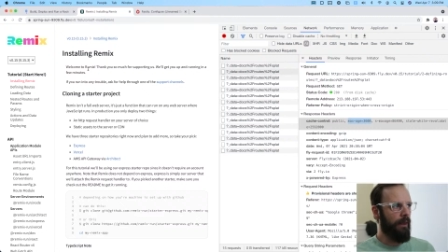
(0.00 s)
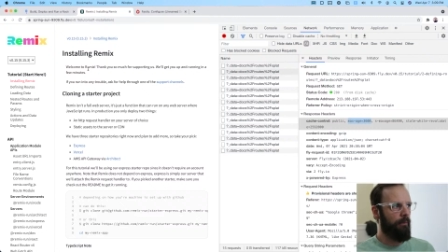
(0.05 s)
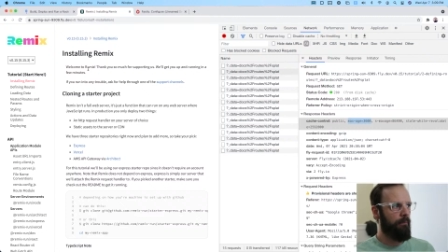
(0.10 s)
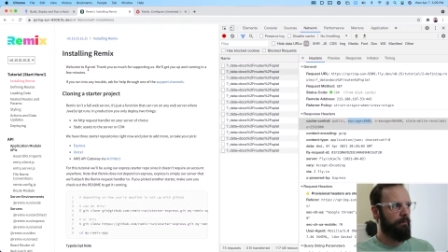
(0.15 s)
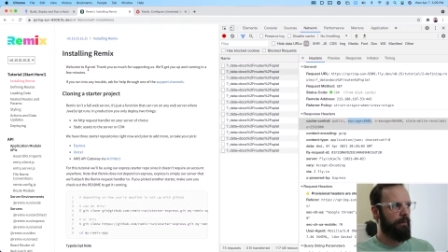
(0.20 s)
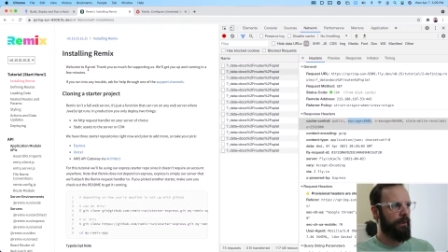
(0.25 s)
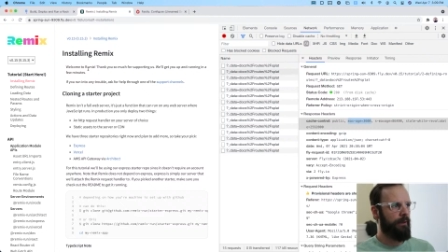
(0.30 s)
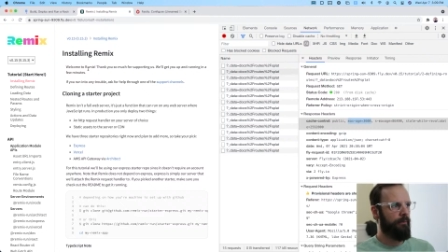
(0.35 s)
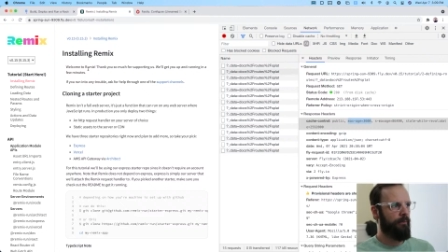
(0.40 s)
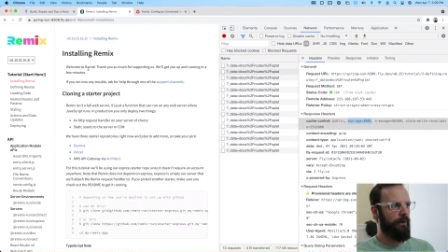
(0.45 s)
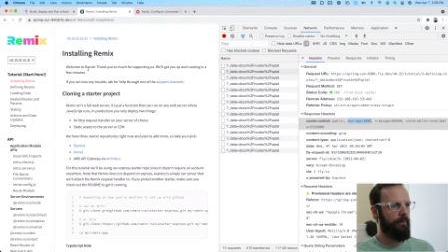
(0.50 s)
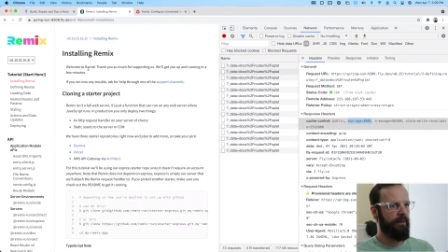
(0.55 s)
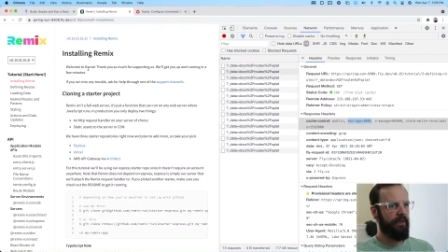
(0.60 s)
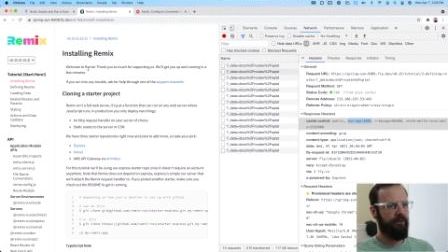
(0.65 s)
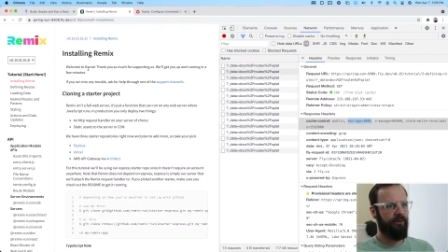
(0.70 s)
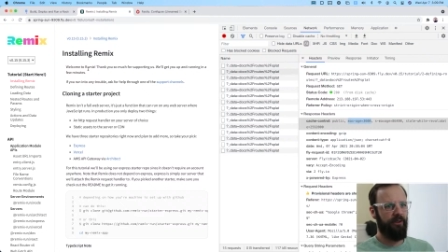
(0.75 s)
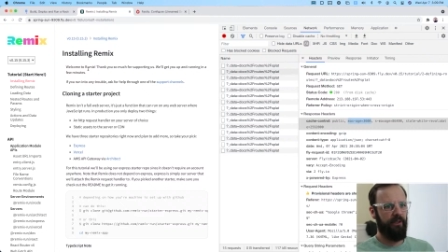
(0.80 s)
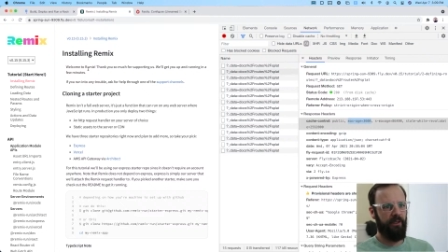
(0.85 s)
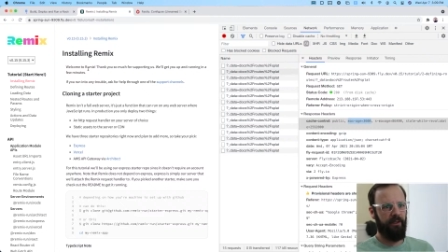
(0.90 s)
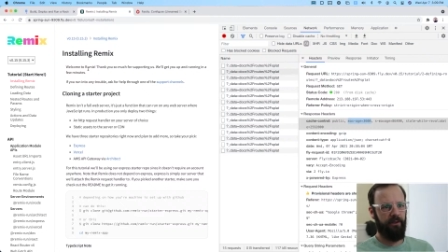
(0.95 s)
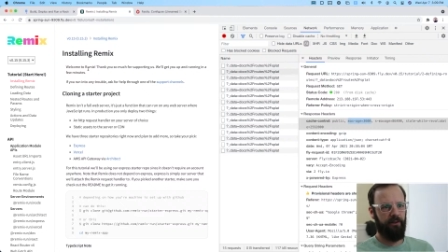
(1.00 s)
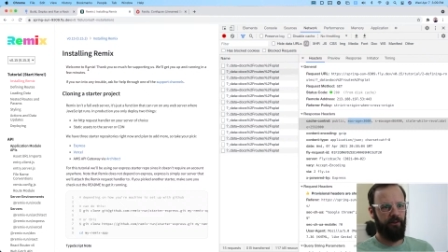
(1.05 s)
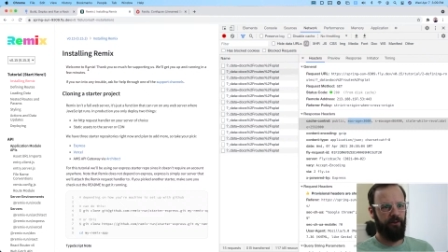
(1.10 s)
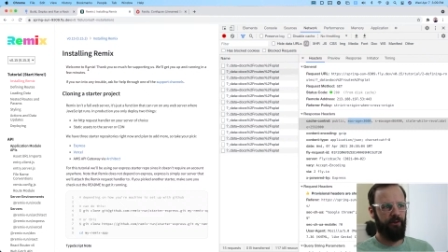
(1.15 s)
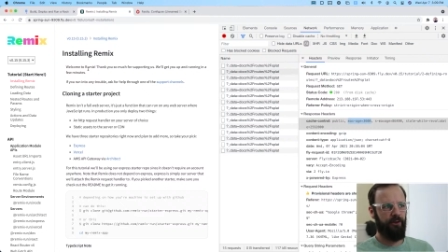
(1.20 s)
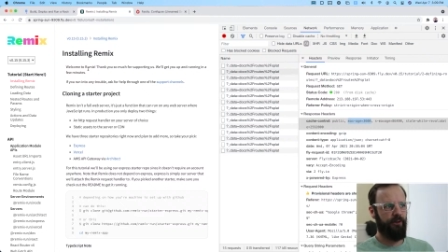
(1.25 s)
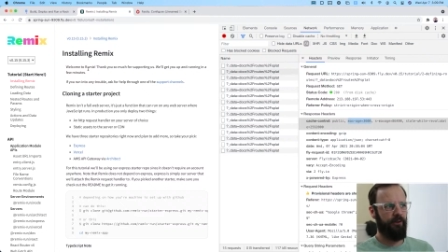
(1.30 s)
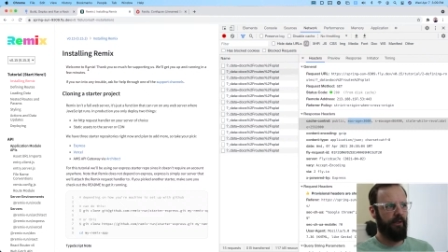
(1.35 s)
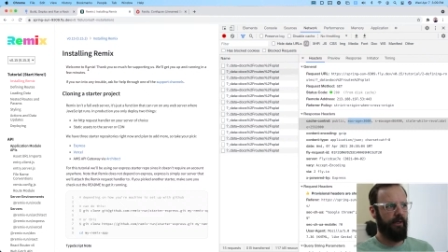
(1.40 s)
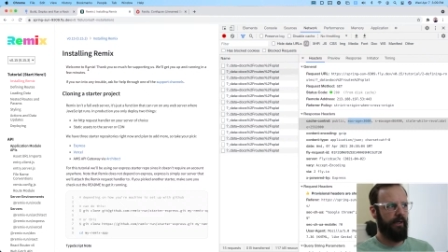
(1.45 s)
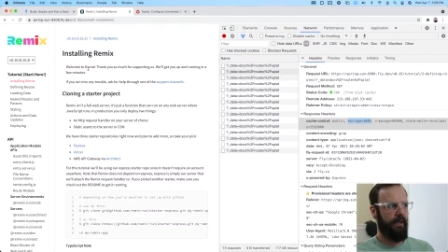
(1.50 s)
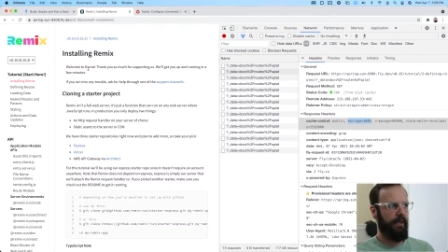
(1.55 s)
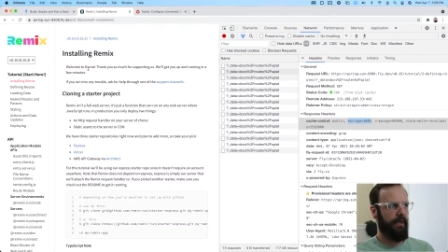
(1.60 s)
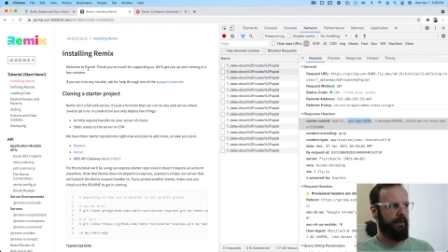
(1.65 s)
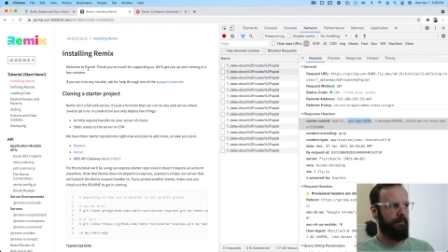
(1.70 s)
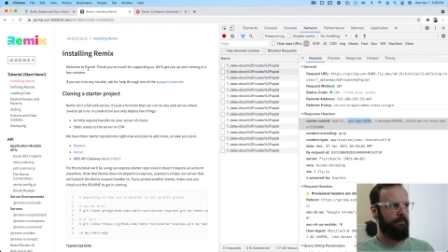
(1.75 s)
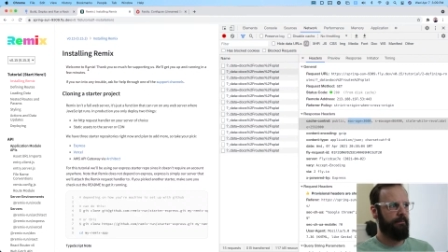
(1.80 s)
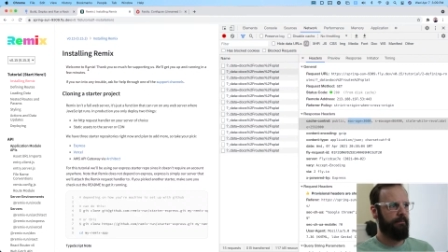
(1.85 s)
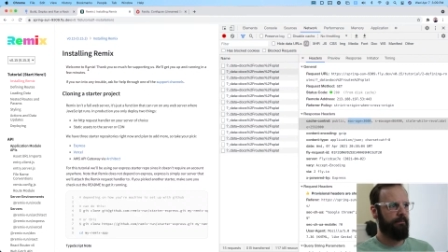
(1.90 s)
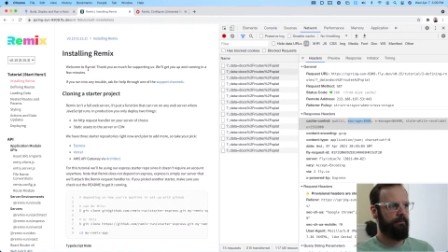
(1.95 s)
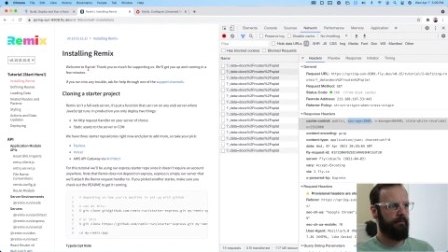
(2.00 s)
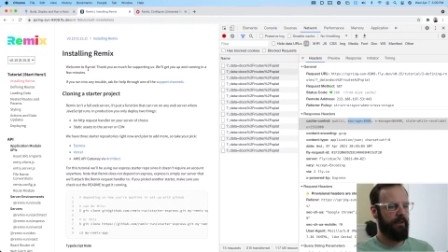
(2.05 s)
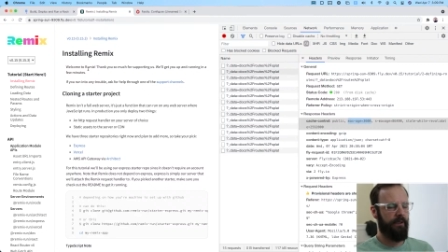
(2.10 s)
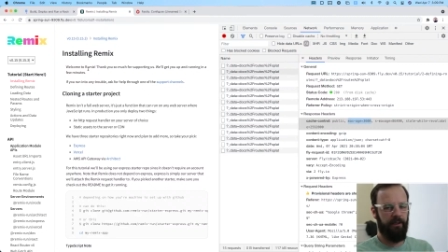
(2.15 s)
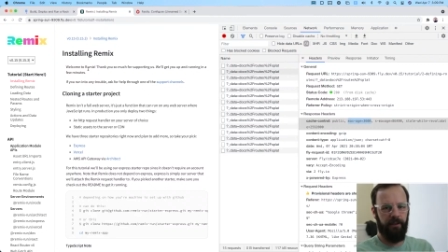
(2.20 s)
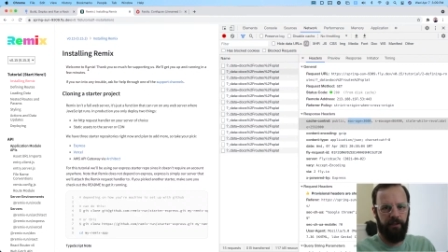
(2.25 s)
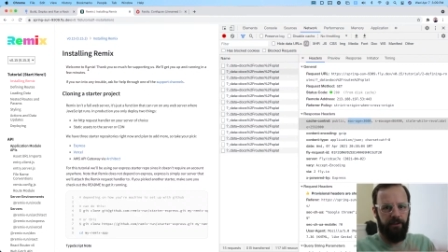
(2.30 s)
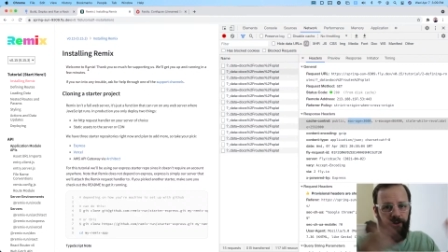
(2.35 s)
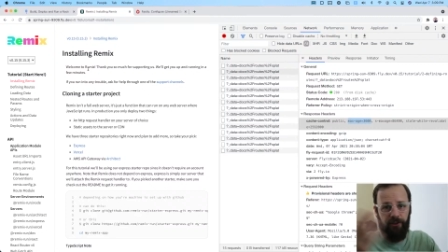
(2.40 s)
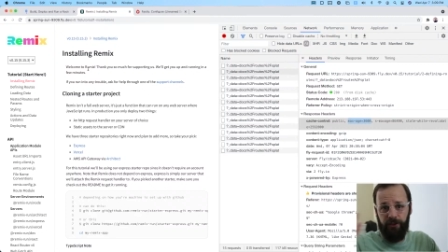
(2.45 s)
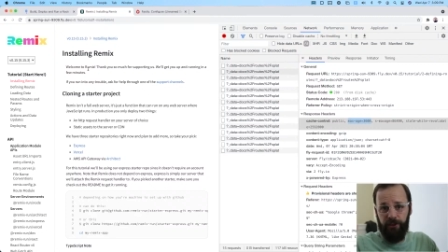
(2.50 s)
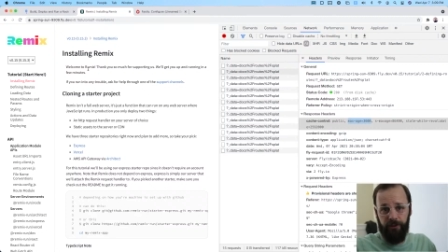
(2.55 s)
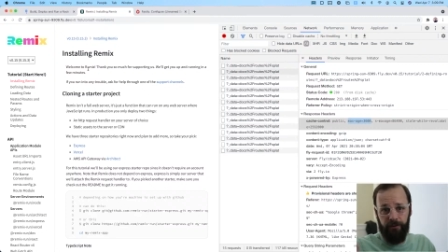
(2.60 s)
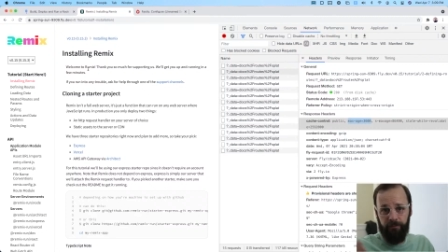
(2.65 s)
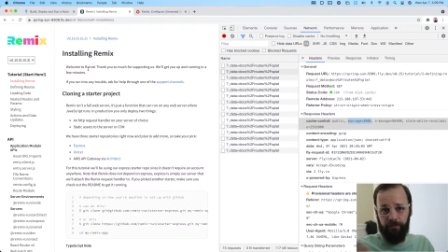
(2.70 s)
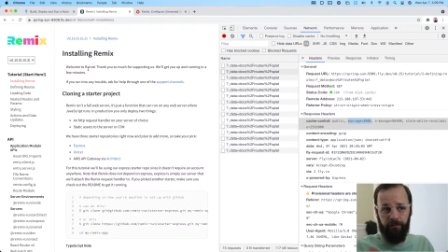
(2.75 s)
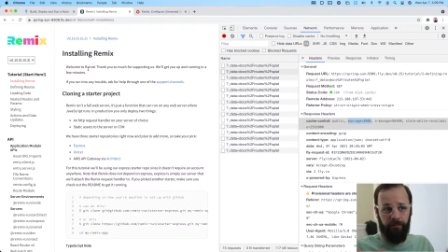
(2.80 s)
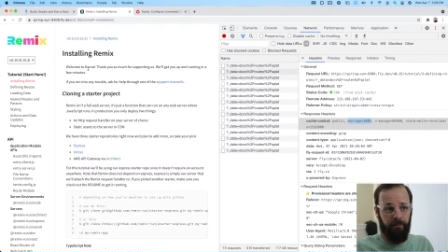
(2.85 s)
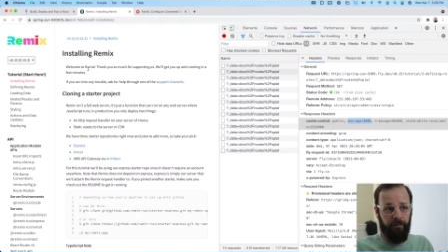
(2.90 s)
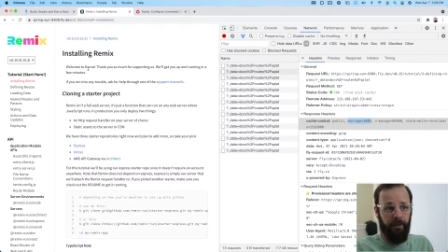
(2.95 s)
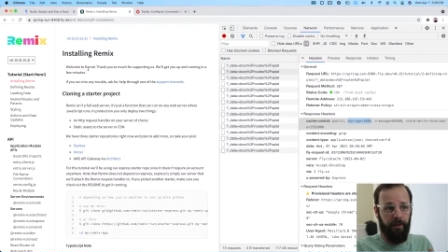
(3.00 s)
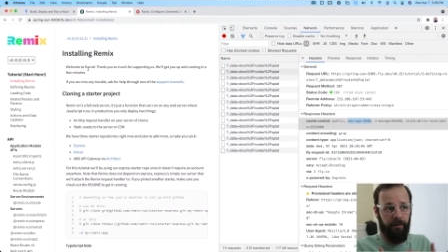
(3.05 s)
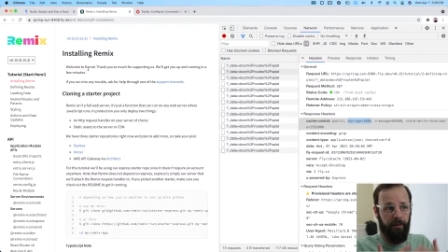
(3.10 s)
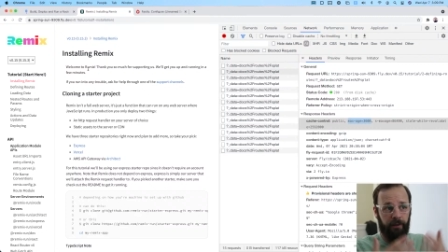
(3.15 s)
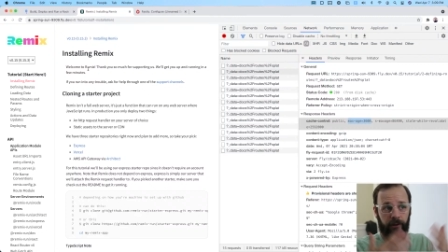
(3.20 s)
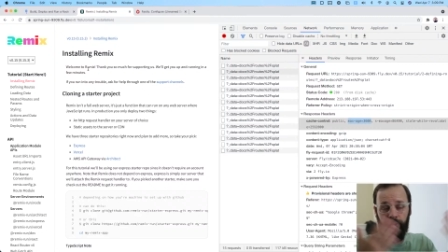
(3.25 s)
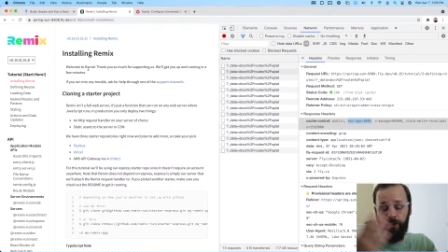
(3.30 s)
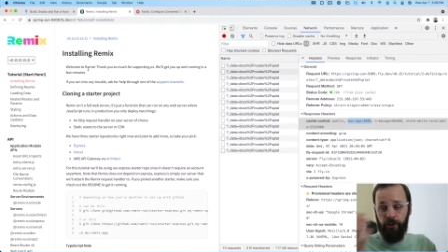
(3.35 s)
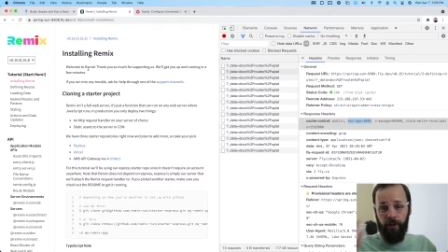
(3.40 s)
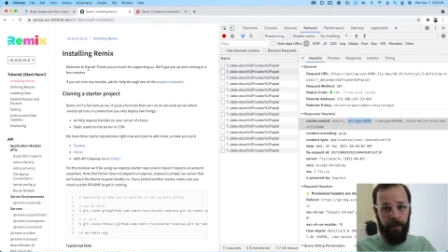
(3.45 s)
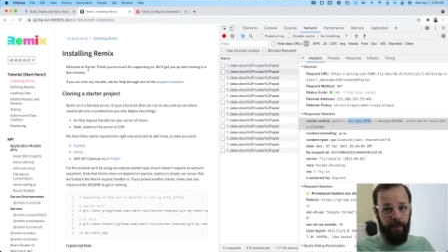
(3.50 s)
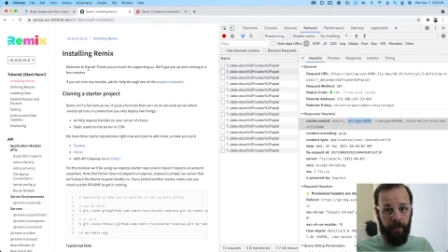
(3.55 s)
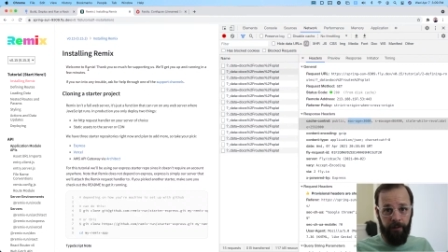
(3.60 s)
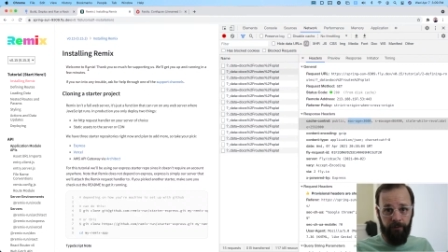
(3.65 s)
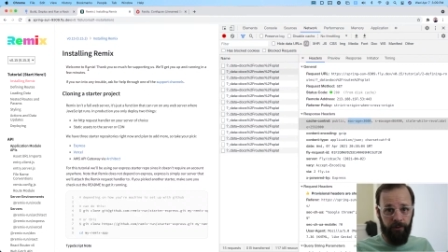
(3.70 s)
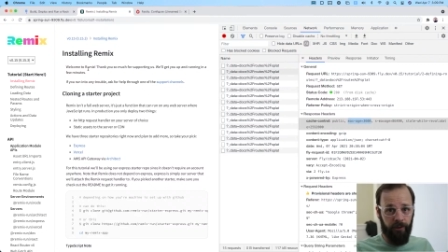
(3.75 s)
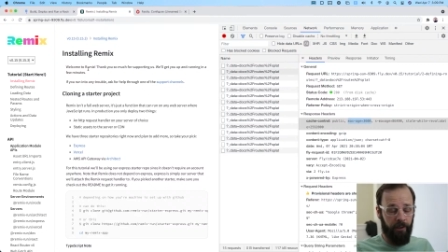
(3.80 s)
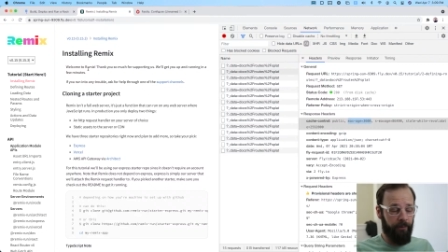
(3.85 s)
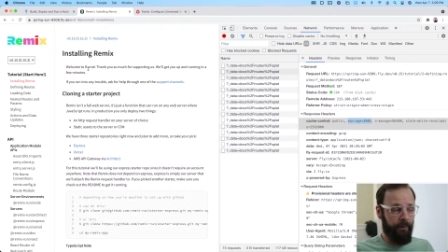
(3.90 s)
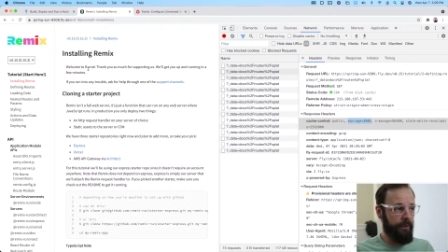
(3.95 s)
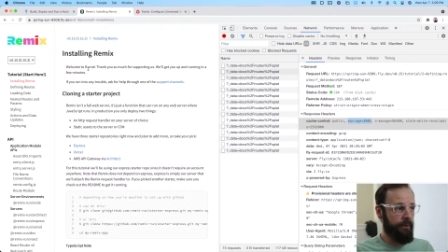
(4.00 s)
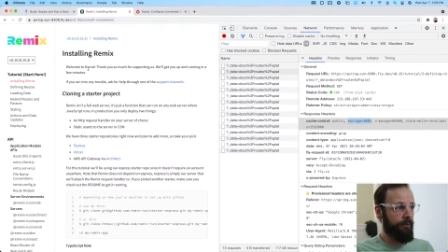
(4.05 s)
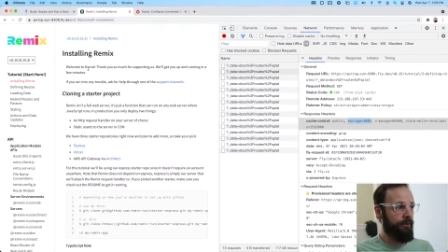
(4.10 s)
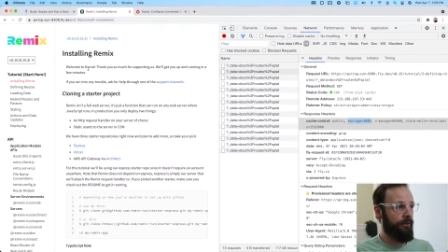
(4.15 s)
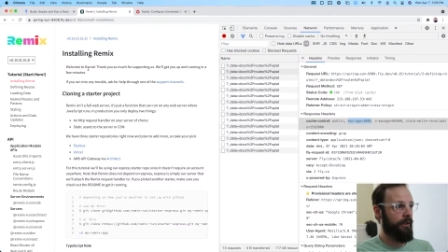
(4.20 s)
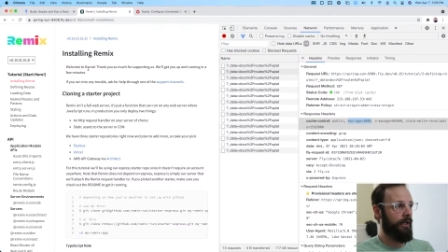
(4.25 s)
Remix is, and it's, there are trade-offs always.